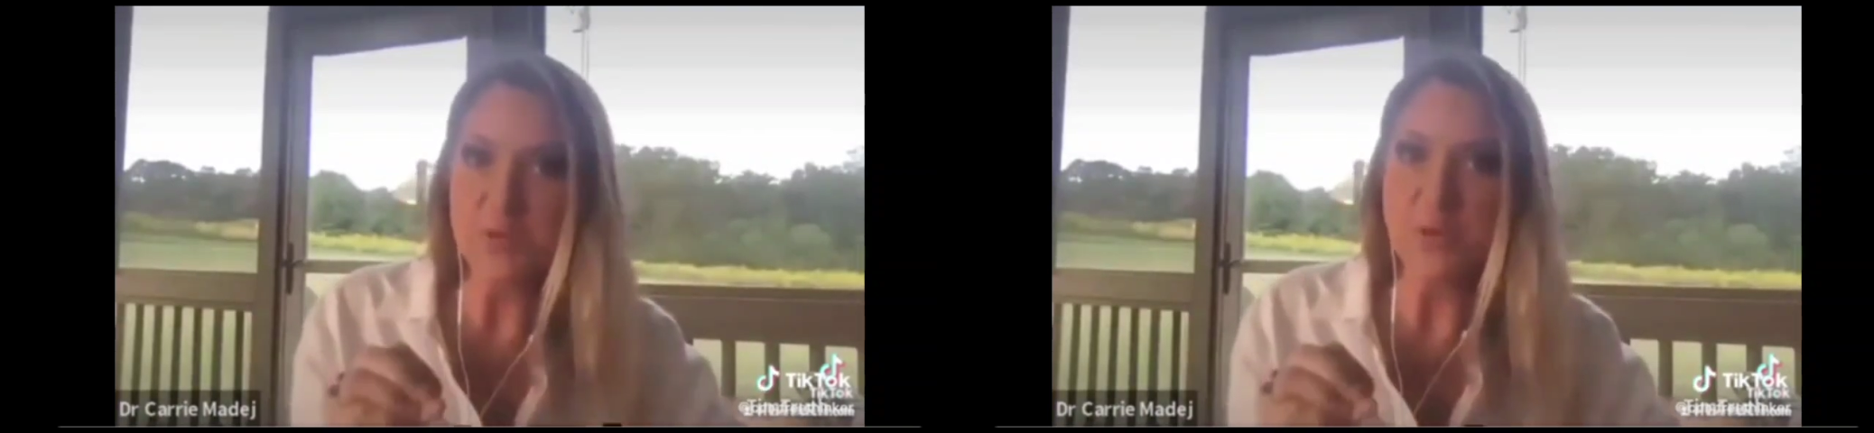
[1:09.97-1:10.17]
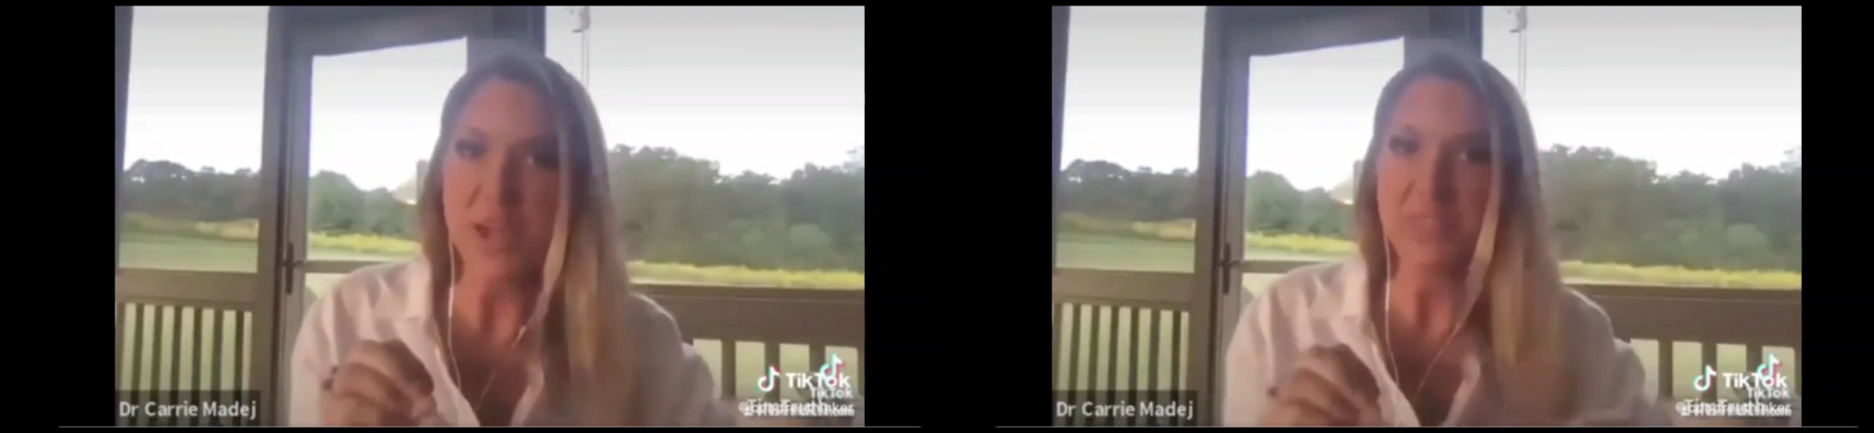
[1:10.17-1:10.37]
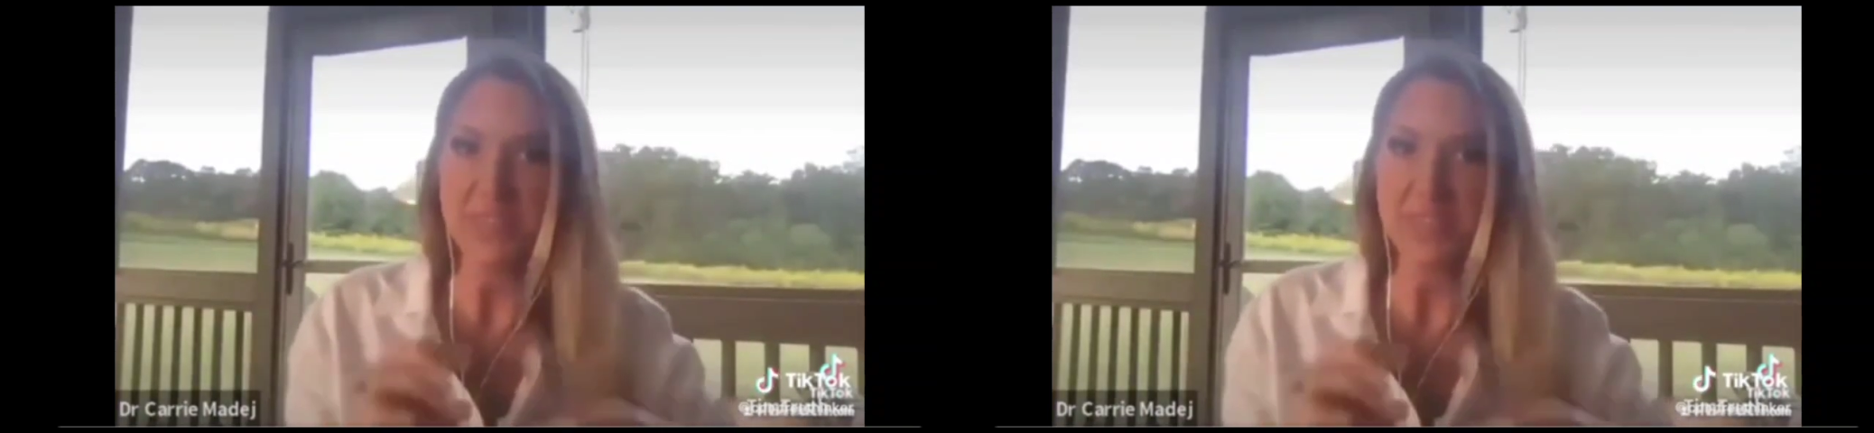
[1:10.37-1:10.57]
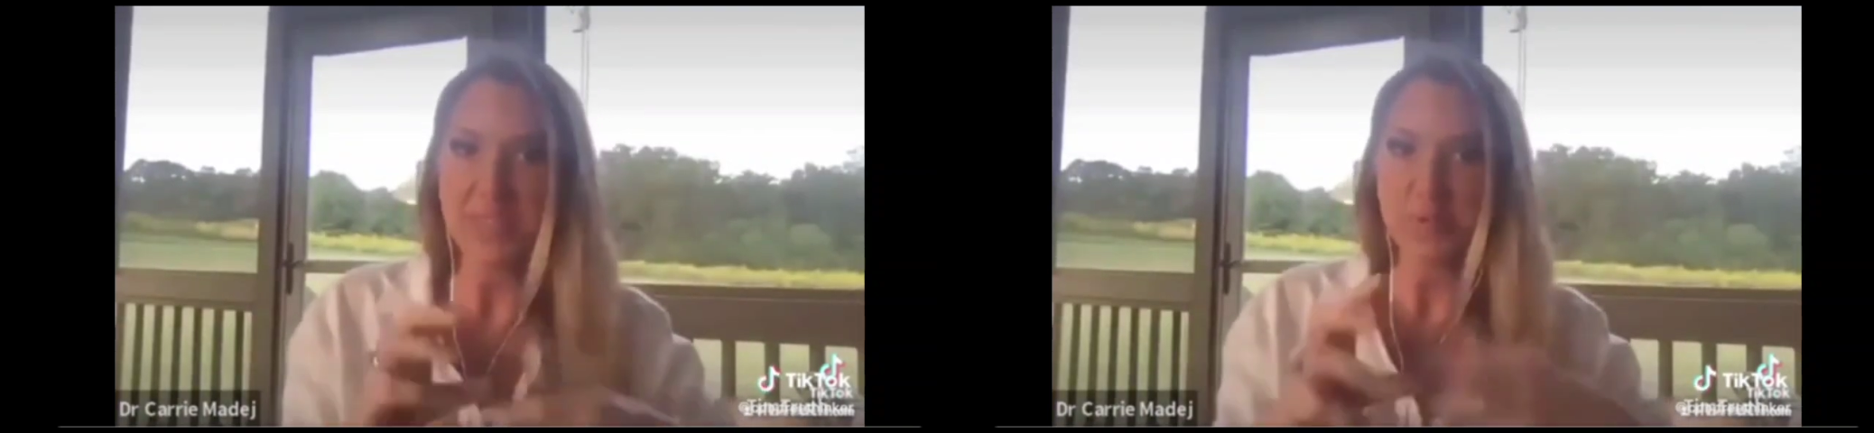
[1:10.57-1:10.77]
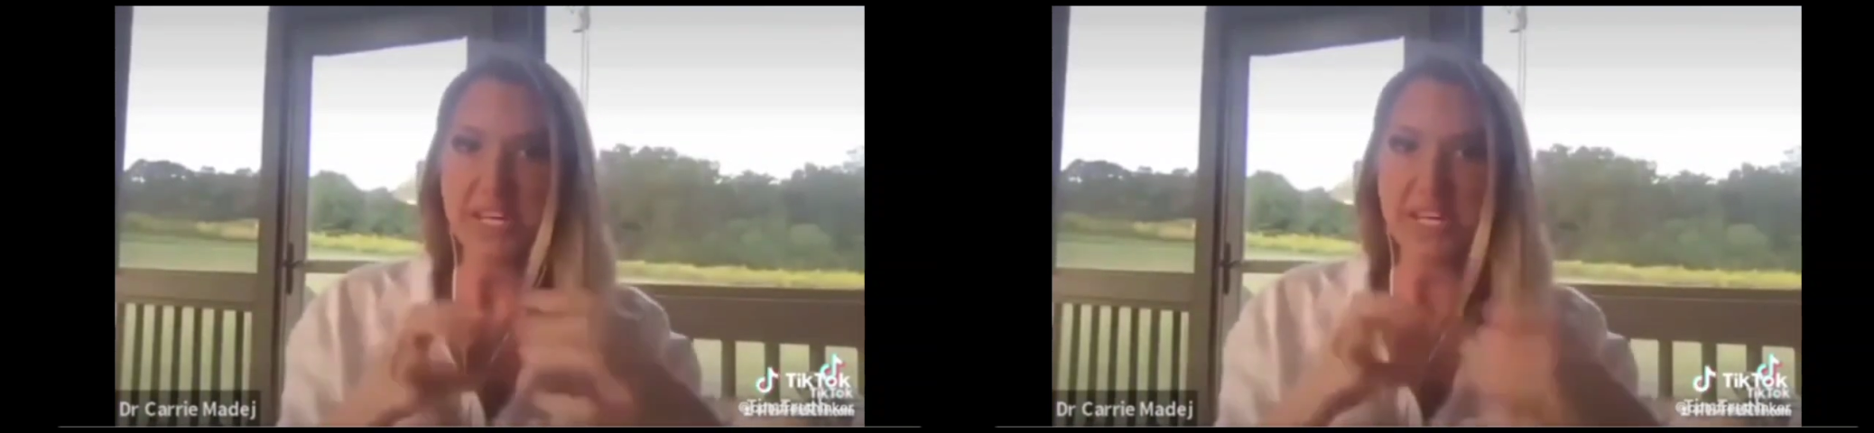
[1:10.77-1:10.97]
they put it in a
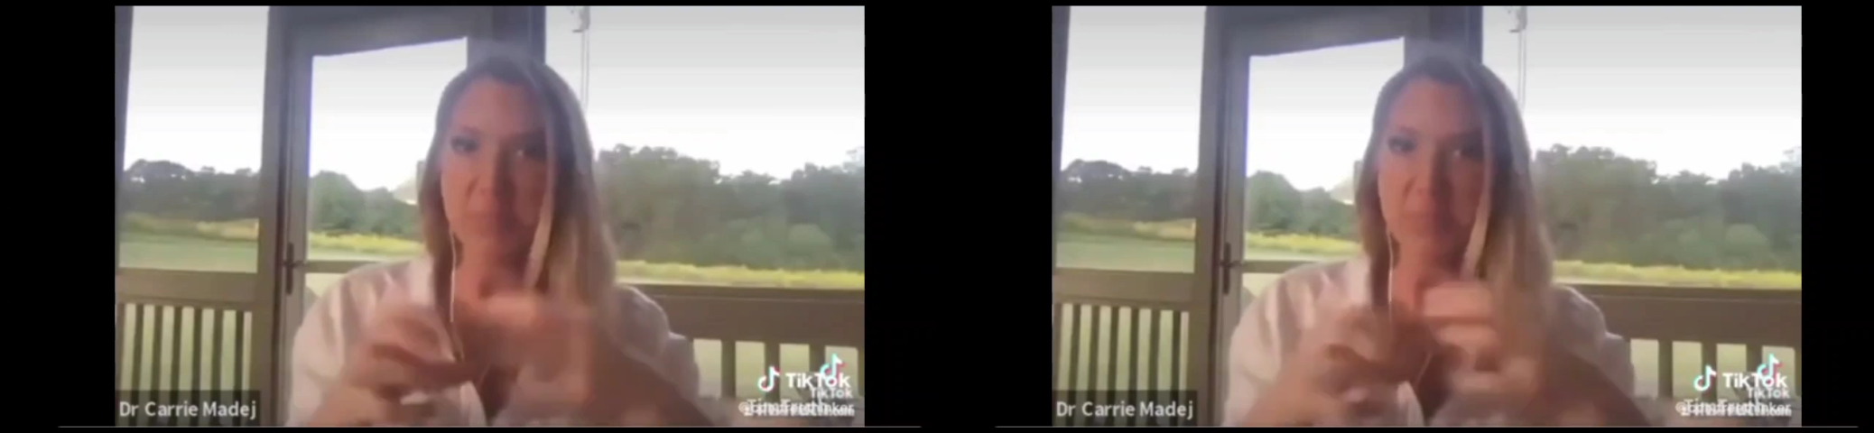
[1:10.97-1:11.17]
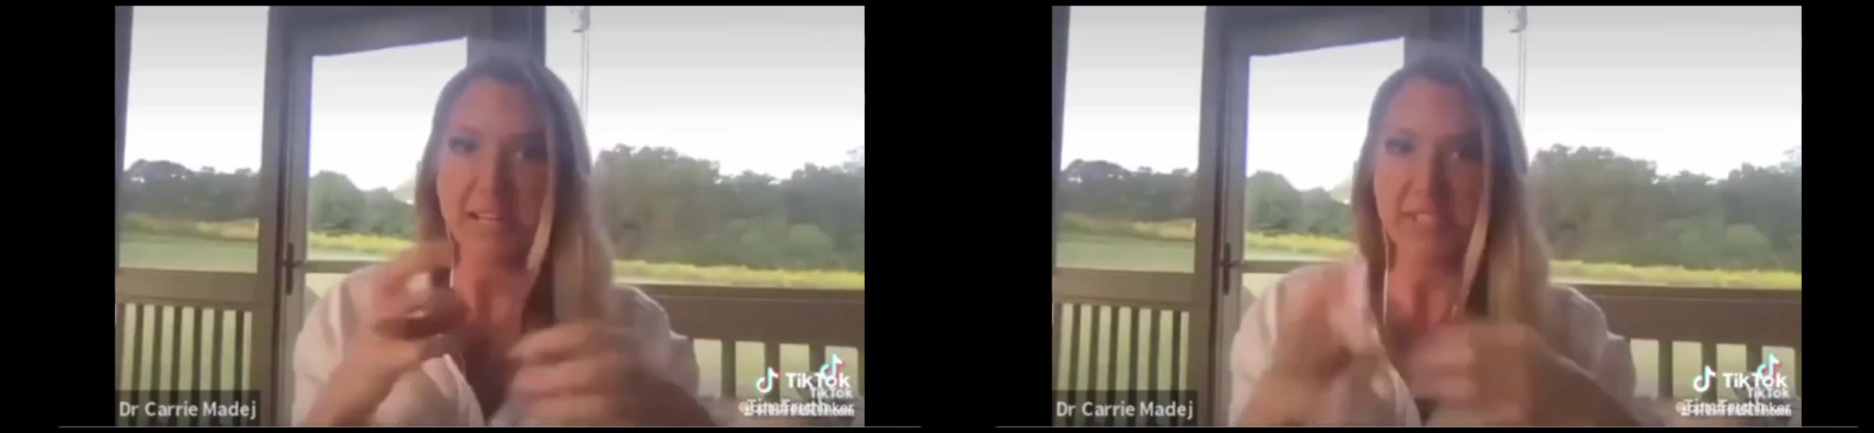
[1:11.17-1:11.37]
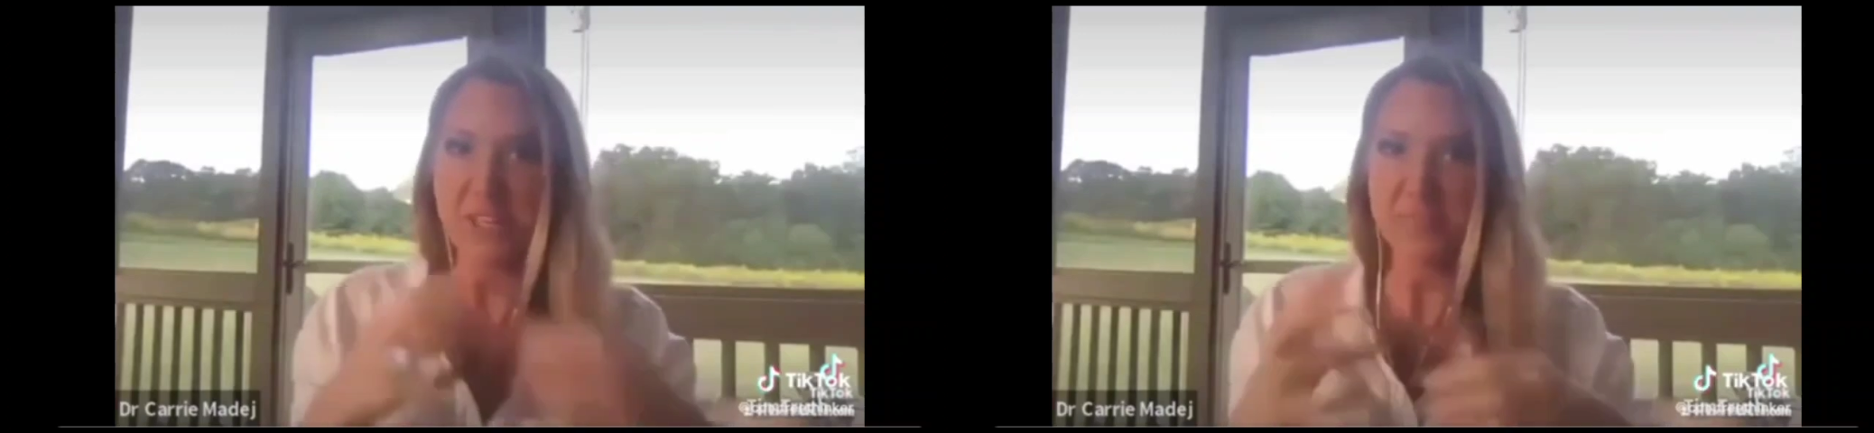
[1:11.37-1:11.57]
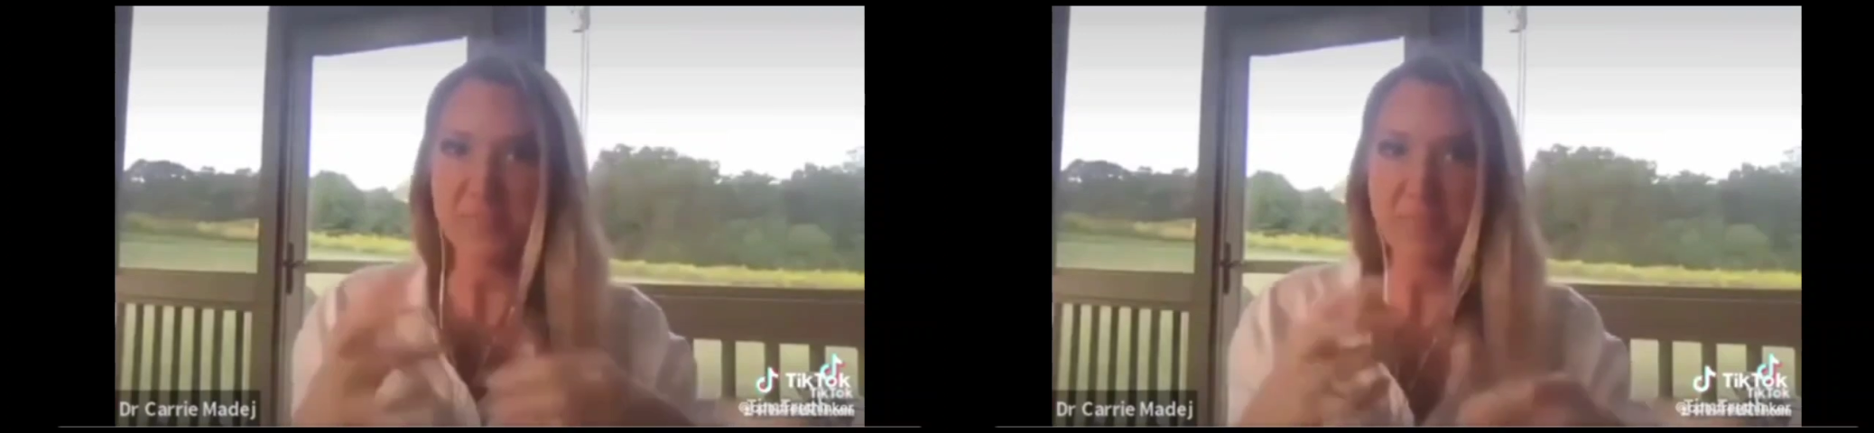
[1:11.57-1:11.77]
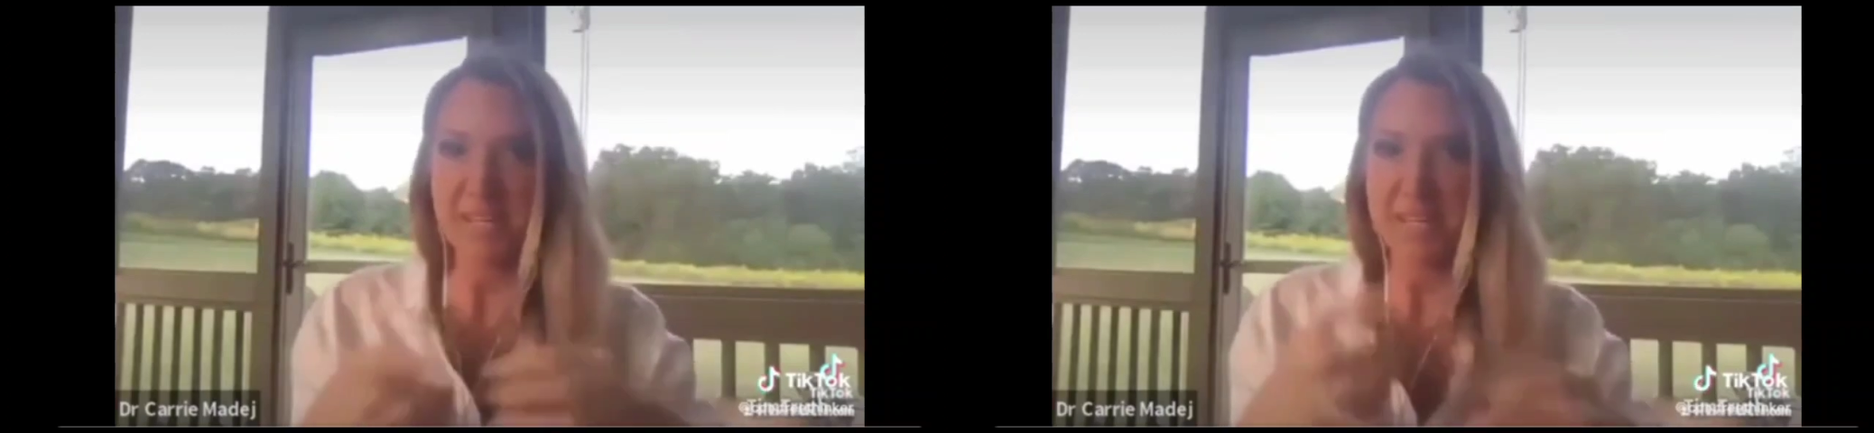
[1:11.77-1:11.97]
blender, blend it
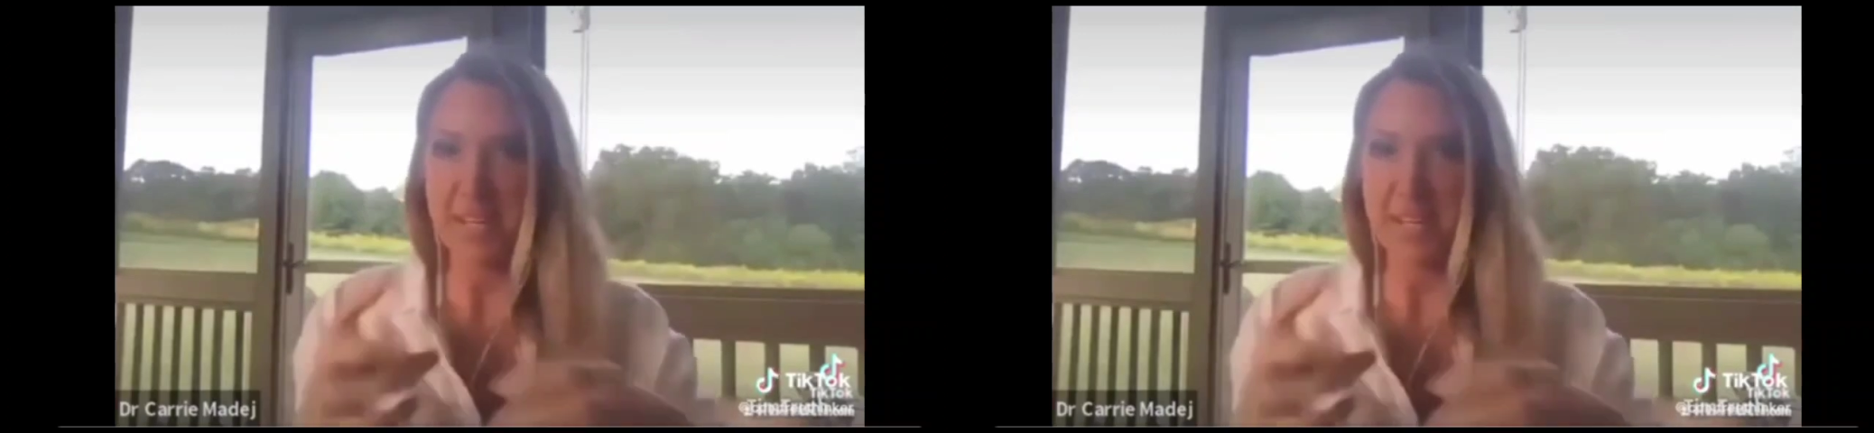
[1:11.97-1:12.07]
up,